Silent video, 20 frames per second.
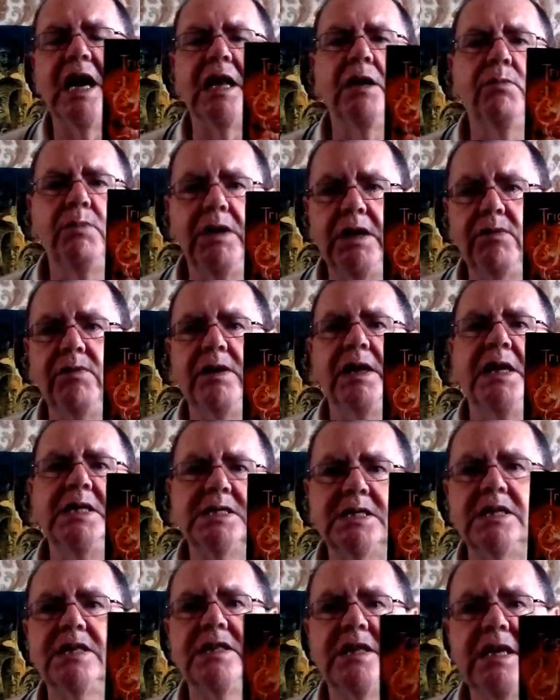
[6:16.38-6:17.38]
Halloween
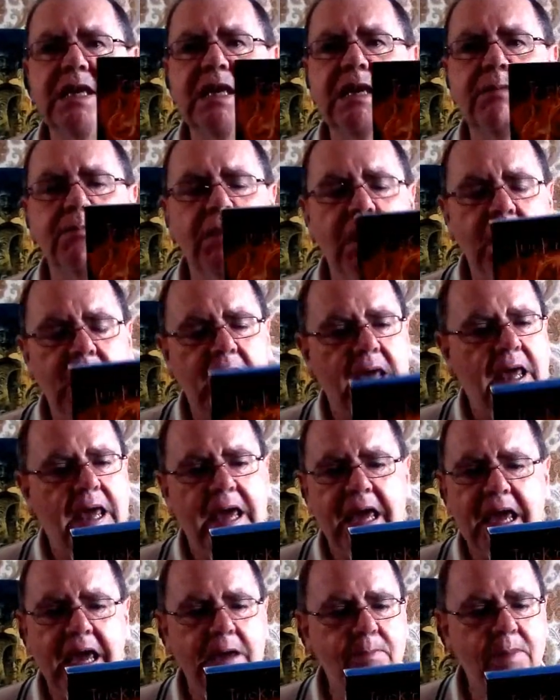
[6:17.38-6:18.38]
related theme.
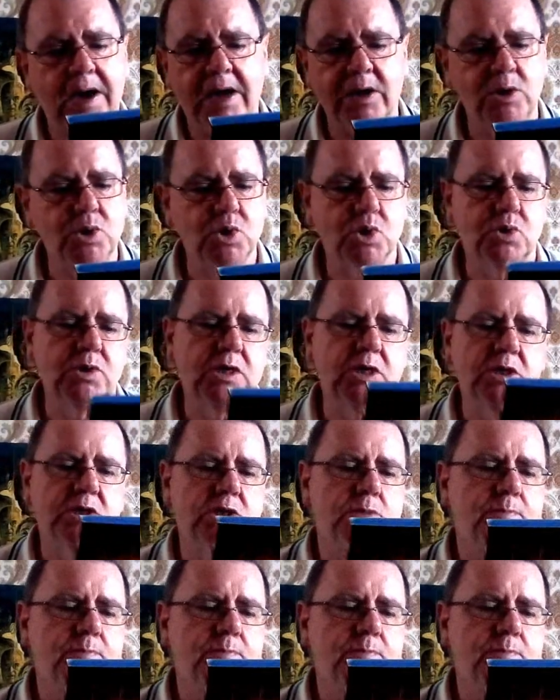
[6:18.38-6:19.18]
Um, and I just read the